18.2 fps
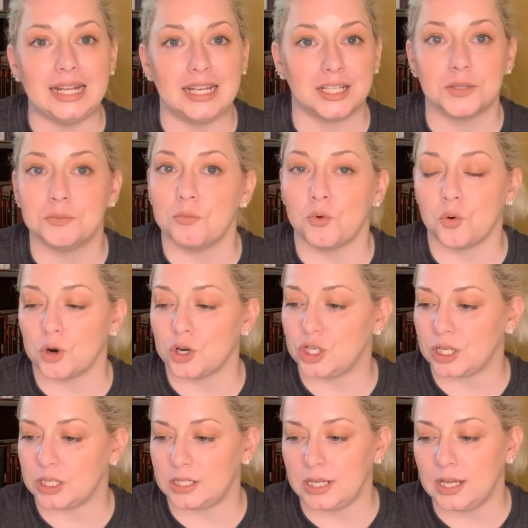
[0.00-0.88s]
It's more
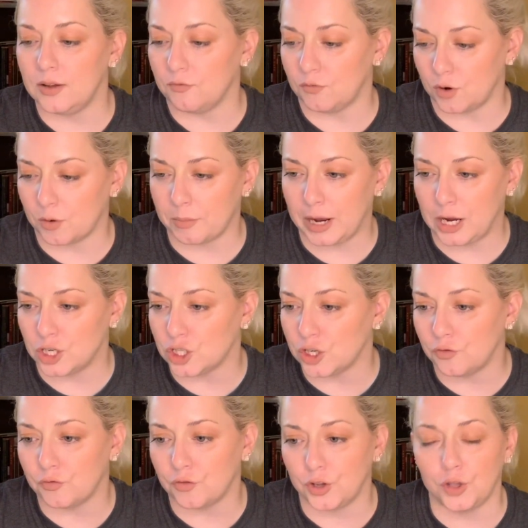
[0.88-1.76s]
just
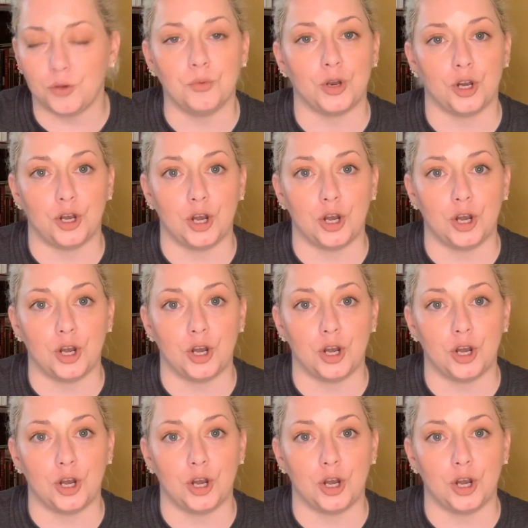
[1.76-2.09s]
information for you to